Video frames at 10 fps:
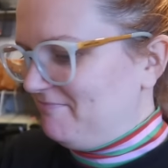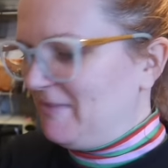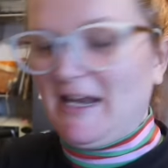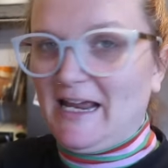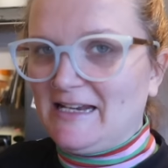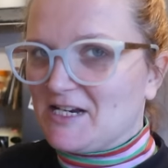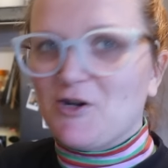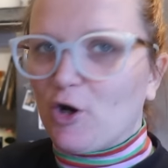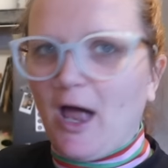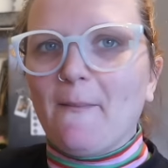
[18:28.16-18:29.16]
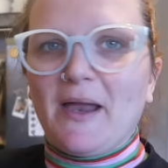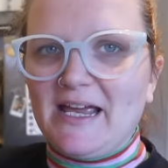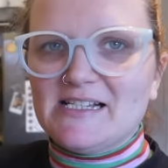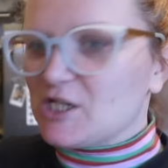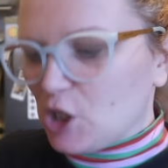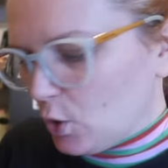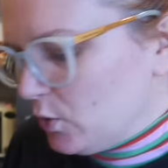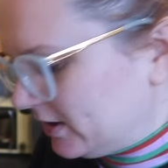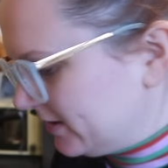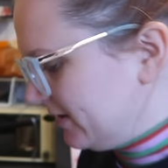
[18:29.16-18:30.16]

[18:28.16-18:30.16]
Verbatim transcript: Minnie did not like my niece at all.